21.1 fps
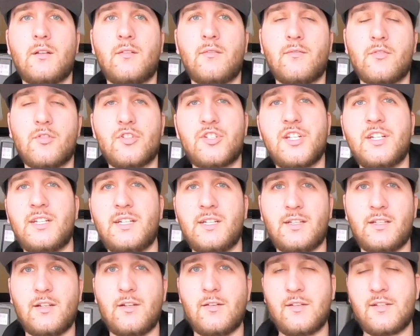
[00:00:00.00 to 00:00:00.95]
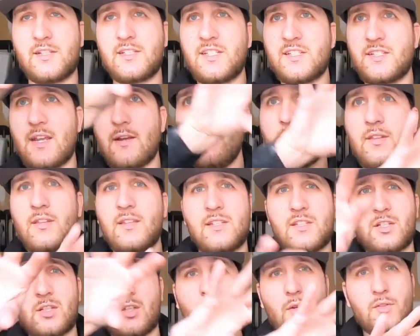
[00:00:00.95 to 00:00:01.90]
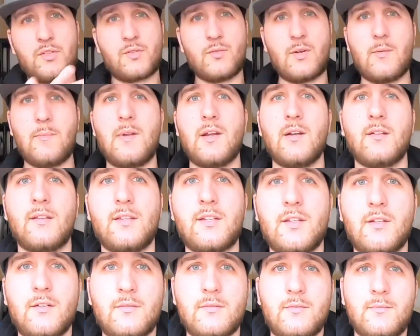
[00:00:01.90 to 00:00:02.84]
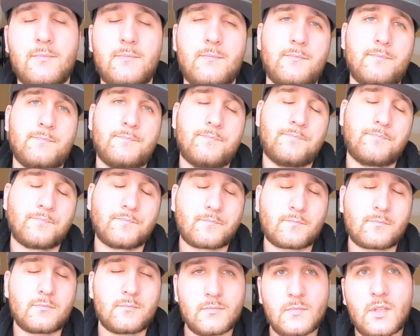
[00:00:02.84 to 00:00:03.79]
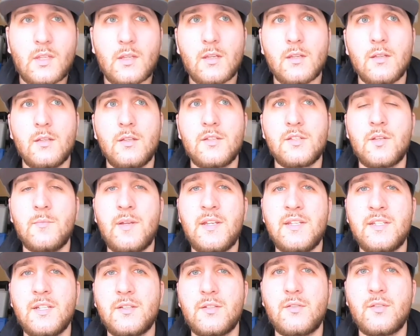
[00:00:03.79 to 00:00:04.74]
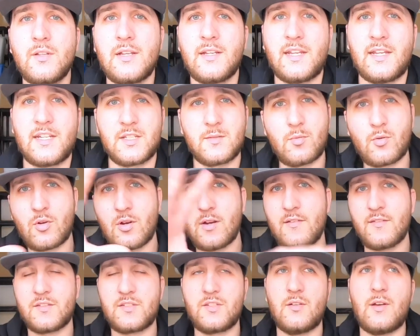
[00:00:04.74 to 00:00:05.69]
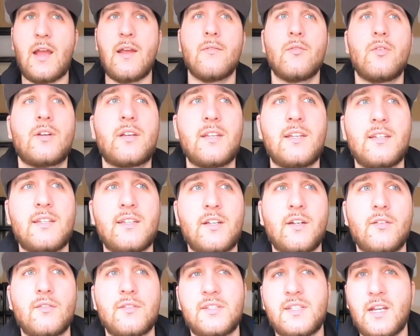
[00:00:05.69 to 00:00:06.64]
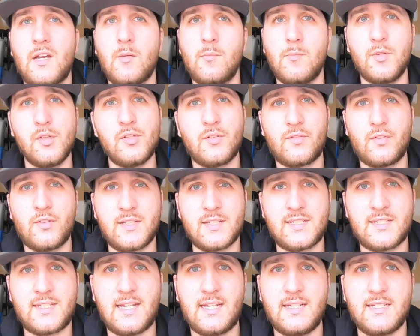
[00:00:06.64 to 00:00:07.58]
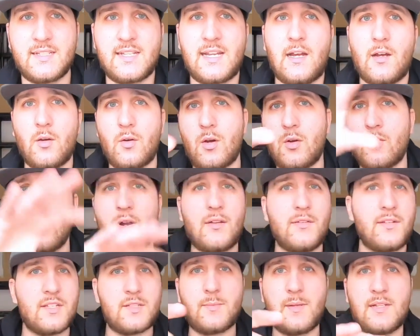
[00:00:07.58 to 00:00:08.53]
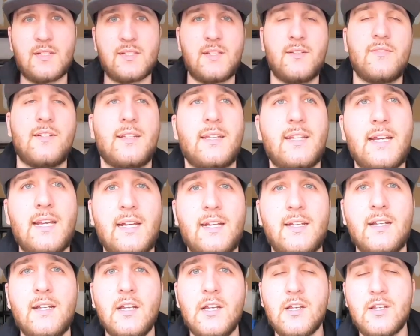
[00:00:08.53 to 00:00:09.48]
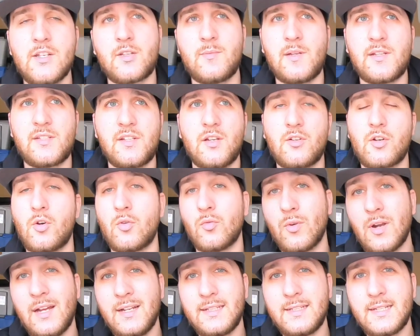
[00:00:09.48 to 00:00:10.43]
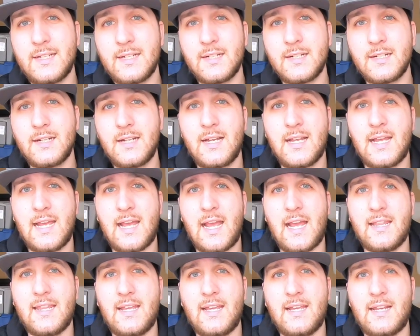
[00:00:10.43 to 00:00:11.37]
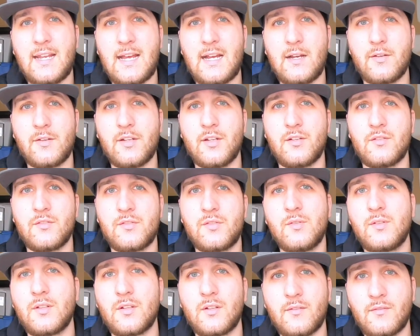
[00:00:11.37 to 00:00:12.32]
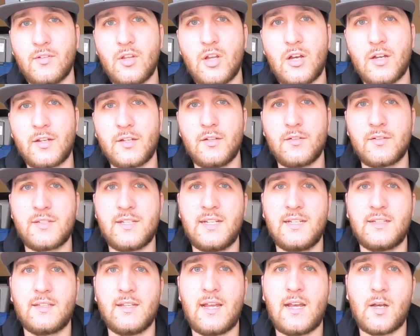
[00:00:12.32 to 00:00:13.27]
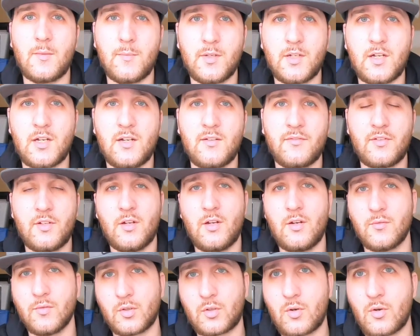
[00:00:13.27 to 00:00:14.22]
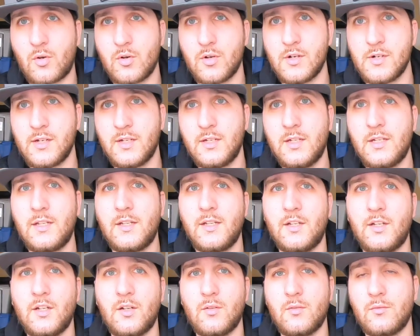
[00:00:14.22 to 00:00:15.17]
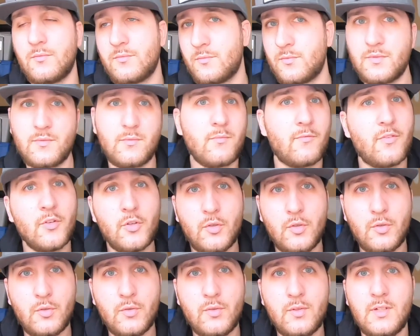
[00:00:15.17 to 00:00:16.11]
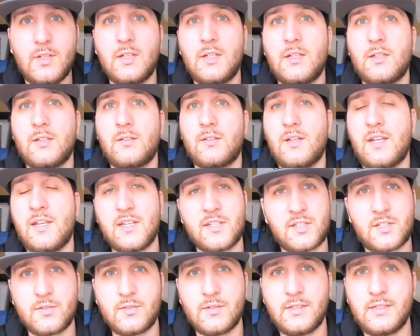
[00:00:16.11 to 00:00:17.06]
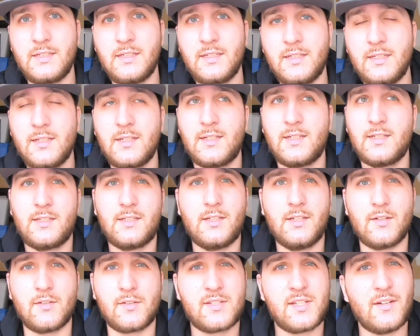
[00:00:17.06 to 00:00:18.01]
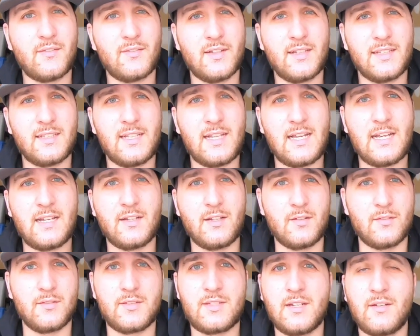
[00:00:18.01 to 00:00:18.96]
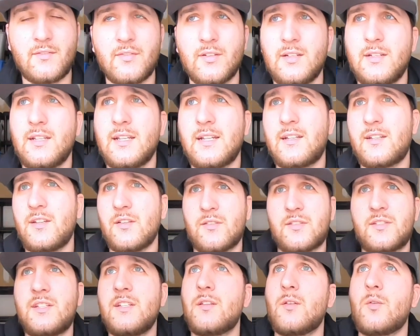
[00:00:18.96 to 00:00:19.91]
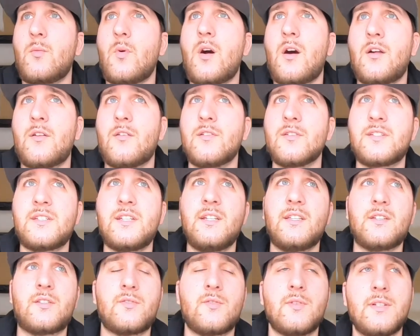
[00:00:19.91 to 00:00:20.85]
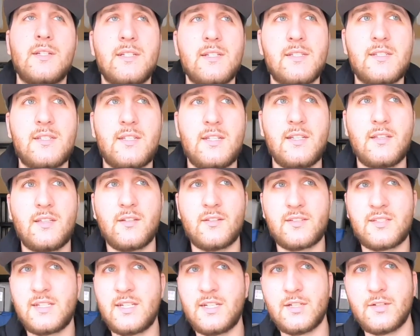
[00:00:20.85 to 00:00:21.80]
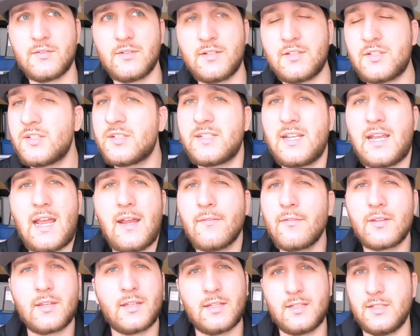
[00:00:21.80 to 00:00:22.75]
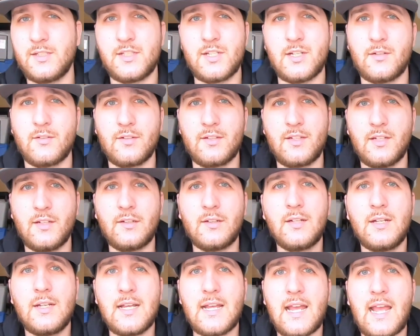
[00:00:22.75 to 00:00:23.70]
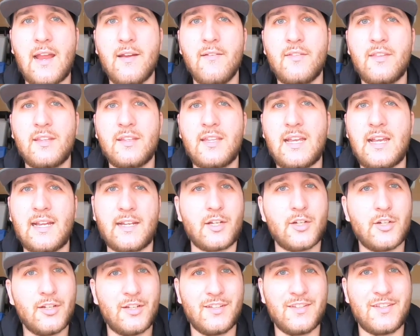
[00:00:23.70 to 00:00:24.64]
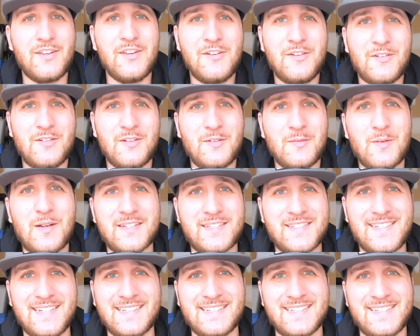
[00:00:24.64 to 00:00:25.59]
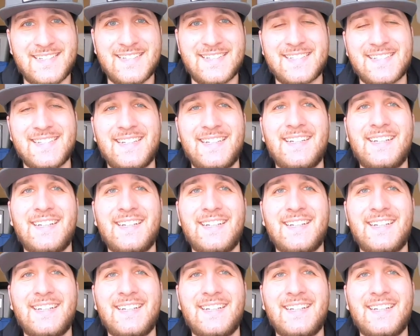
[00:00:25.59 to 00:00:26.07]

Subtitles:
Virginia, you know, because everything that's close around Maryland, you know. So basically I'll do like exploring so everyone can, you know, see how beautiful the state is, how around this place, stuff like that. So basically I'll go ride there and then I'll, you know, do a little vlog, you know, take the helmet off, you know, I'll record, you know, food, history, you know, stuff like that, you know, different, like, you know, see the water, see the trees, see the scenery, just everything in general, you know, everything that I couldn't do in West Texas.